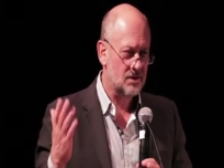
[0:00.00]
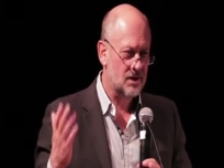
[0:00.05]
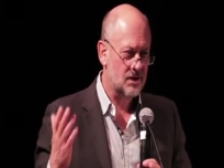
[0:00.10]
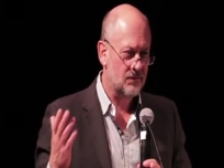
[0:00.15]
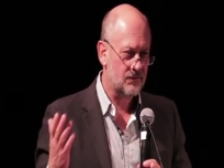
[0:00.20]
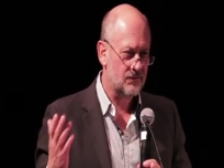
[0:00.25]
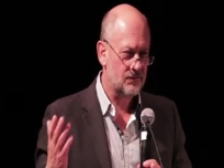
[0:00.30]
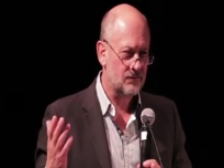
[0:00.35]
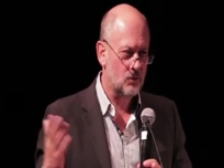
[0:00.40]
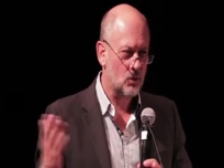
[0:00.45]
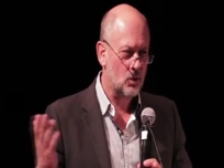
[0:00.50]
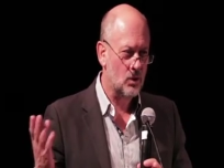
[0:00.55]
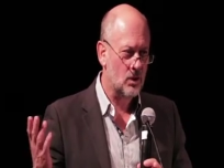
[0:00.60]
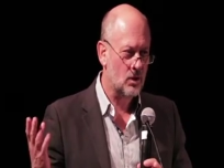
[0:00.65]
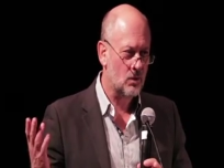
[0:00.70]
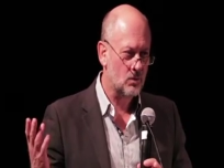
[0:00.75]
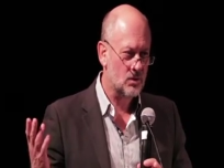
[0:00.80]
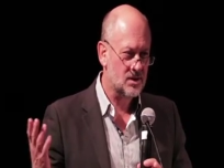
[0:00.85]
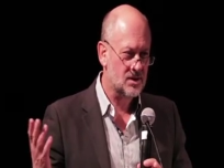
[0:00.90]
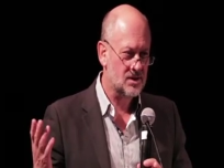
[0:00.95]
if
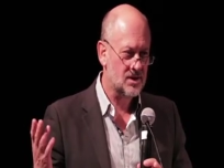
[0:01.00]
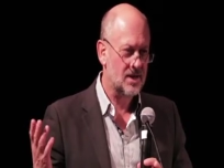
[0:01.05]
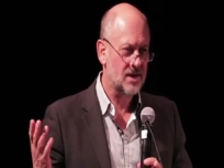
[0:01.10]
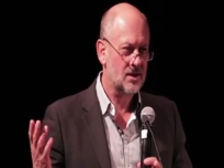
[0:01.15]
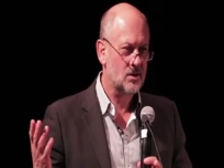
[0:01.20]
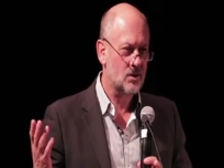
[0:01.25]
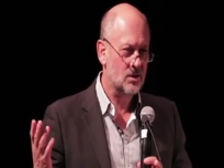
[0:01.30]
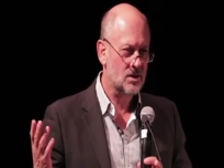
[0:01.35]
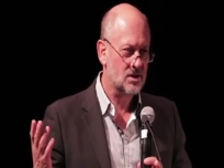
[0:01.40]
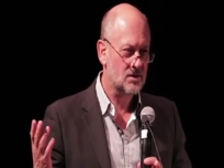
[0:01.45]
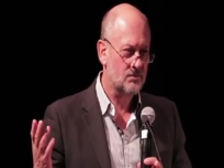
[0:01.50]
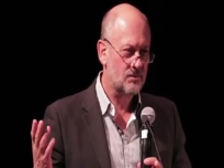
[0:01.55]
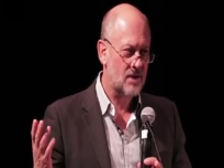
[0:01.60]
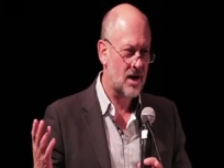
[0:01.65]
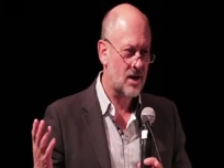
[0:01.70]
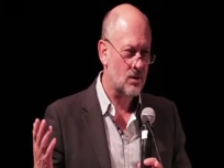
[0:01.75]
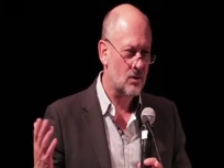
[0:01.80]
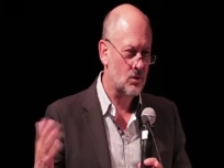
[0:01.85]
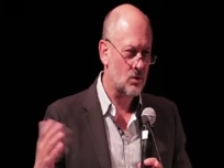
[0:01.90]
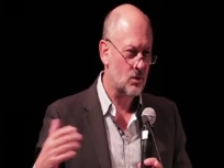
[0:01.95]
oil was $10 a
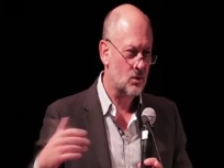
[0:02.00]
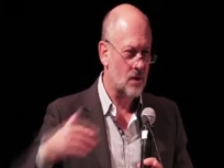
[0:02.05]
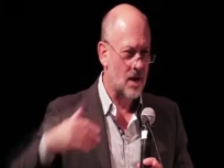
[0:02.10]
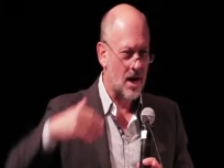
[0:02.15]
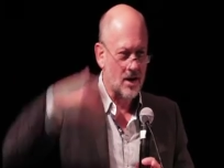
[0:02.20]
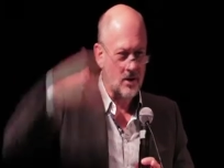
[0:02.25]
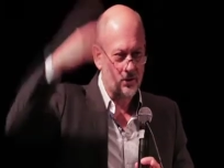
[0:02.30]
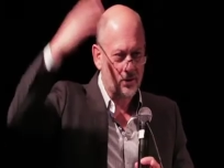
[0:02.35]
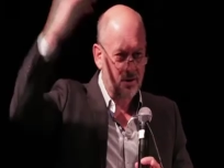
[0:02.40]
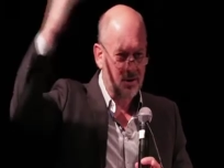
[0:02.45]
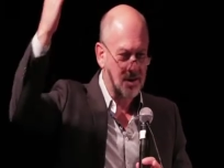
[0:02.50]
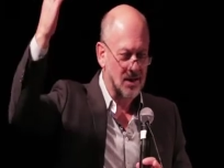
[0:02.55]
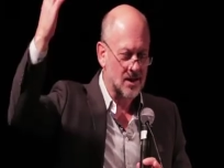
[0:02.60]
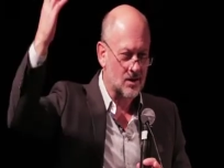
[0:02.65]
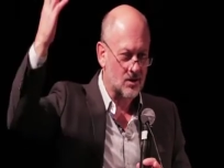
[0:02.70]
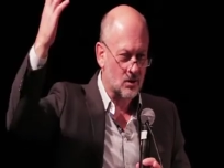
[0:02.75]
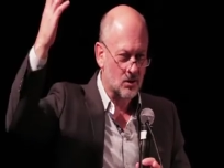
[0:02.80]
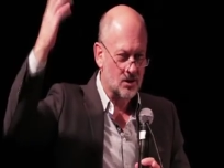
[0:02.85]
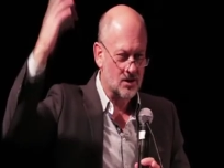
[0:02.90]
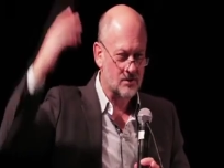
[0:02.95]
barrel or
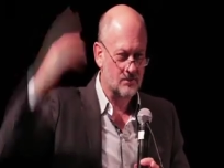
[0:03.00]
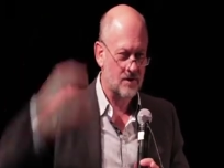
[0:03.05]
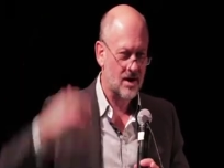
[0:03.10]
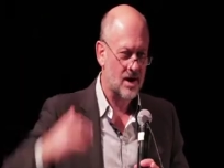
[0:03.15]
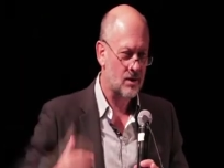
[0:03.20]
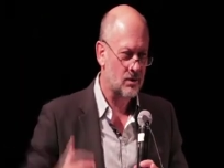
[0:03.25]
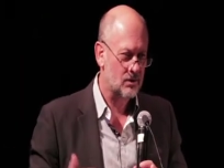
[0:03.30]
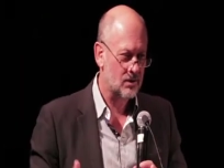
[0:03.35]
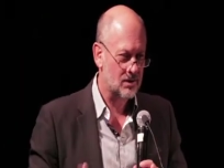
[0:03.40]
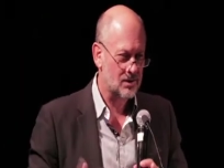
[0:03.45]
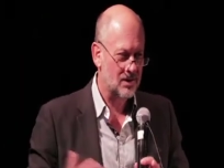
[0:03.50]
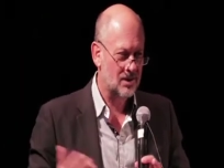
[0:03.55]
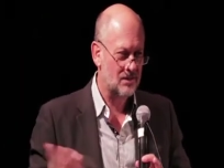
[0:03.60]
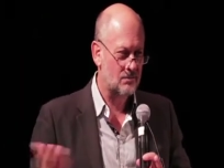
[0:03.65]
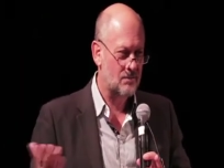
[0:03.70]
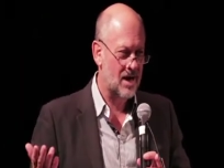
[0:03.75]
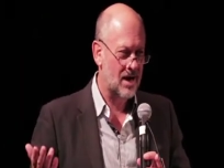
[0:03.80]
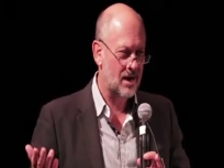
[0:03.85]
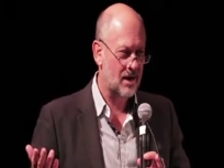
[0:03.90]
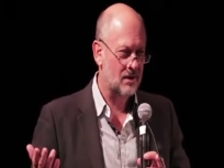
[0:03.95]
$110 a barrel, it
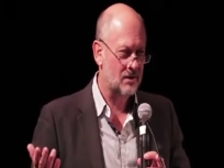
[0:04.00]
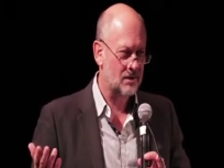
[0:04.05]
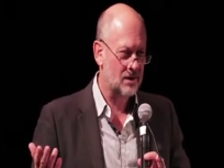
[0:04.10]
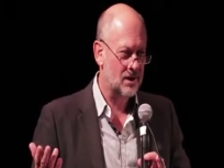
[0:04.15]
didn't matter,